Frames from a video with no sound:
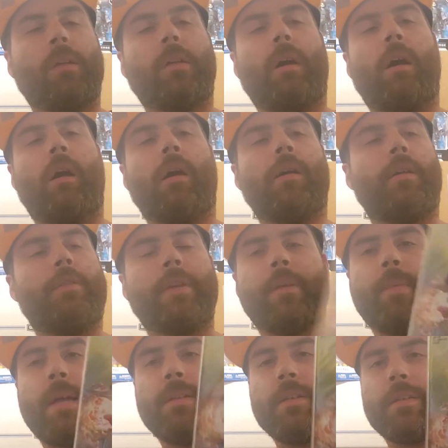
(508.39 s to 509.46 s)
The
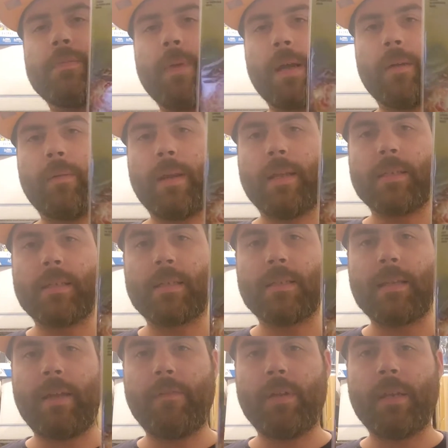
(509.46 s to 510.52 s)
Amazing Spider-Man
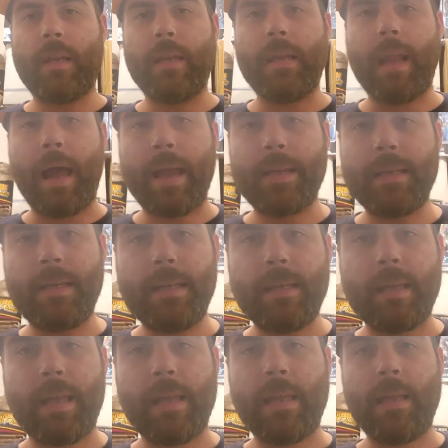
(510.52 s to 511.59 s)

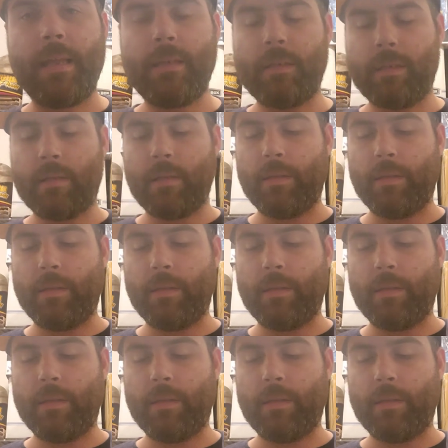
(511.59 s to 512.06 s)
798.